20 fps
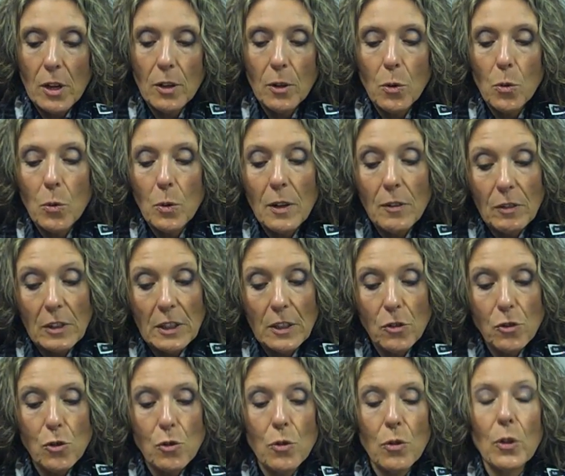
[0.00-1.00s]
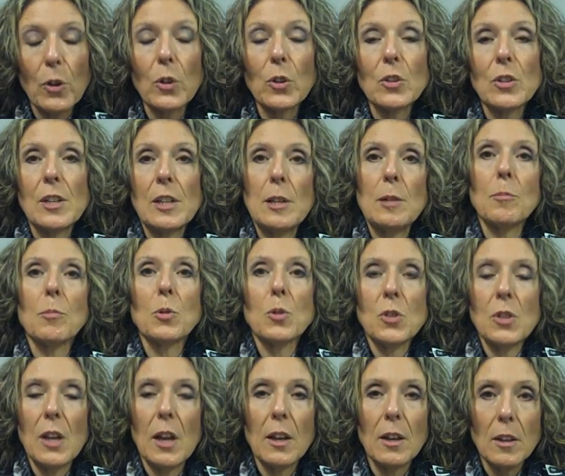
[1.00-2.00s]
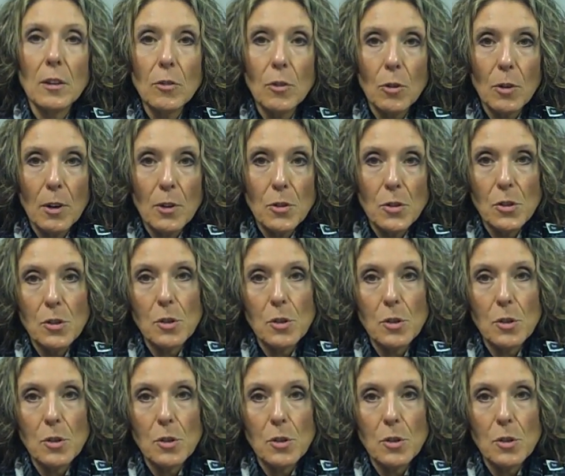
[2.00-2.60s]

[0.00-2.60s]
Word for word: equivalent to thirteen percent of gross